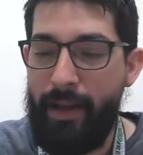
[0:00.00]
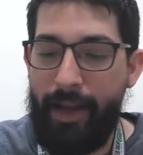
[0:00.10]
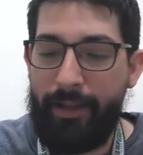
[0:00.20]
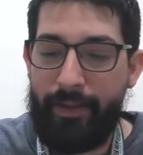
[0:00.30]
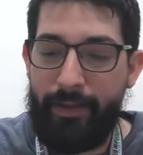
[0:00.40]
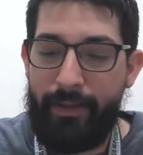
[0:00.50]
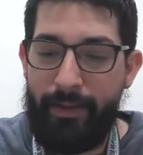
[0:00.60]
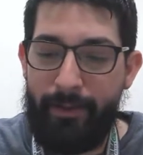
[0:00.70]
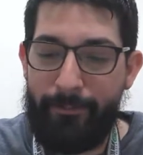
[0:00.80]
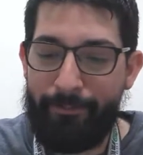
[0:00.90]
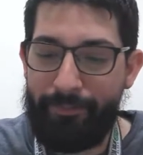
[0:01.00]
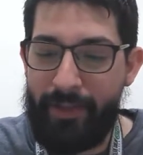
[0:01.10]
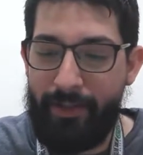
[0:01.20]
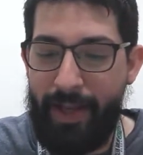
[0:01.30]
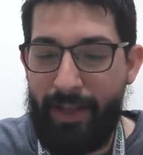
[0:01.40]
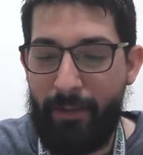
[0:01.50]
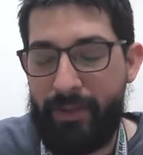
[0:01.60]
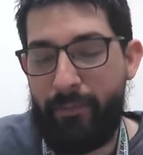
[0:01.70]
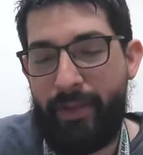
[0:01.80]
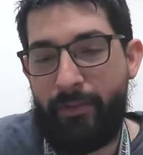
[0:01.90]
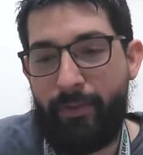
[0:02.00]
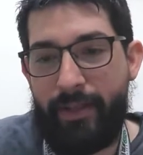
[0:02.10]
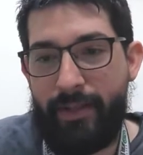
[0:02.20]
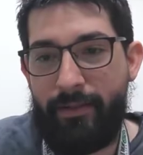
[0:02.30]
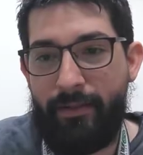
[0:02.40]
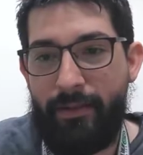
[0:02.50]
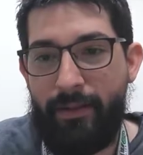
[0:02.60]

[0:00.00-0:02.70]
And then, that was a big reason.